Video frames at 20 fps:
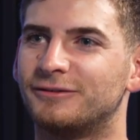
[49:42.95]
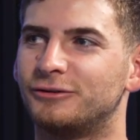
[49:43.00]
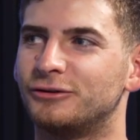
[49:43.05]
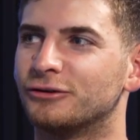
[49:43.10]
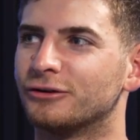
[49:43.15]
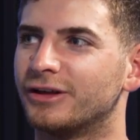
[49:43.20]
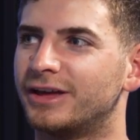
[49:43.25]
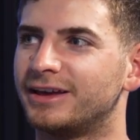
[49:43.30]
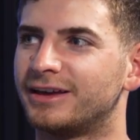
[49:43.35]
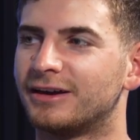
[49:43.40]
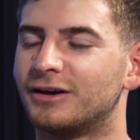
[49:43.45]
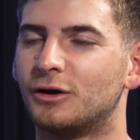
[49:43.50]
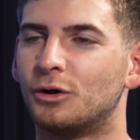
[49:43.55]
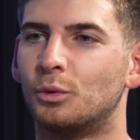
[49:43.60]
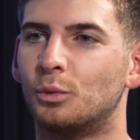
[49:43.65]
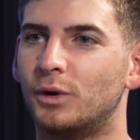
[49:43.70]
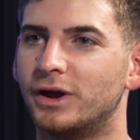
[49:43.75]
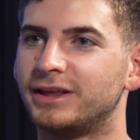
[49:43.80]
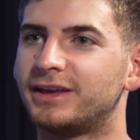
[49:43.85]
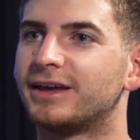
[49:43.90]
and you're like,
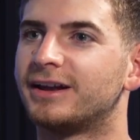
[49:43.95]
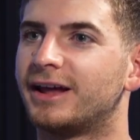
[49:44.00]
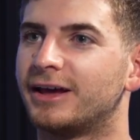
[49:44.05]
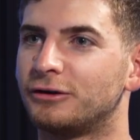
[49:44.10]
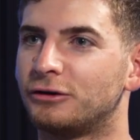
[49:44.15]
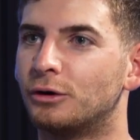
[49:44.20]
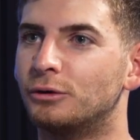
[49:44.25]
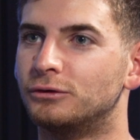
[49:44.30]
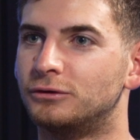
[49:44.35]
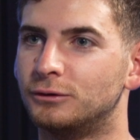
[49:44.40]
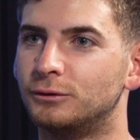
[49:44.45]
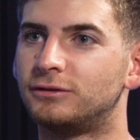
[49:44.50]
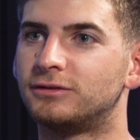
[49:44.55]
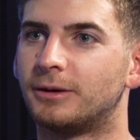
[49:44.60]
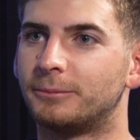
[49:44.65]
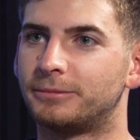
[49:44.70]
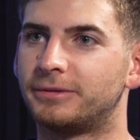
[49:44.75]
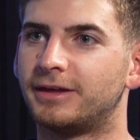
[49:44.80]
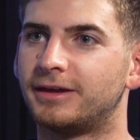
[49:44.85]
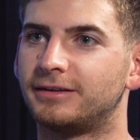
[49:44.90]
when can I go do
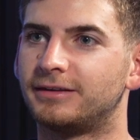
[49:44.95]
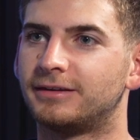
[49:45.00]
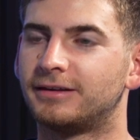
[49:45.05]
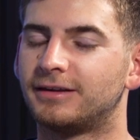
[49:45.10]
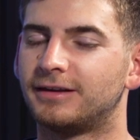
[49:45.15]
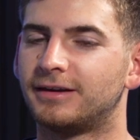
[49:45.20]
something?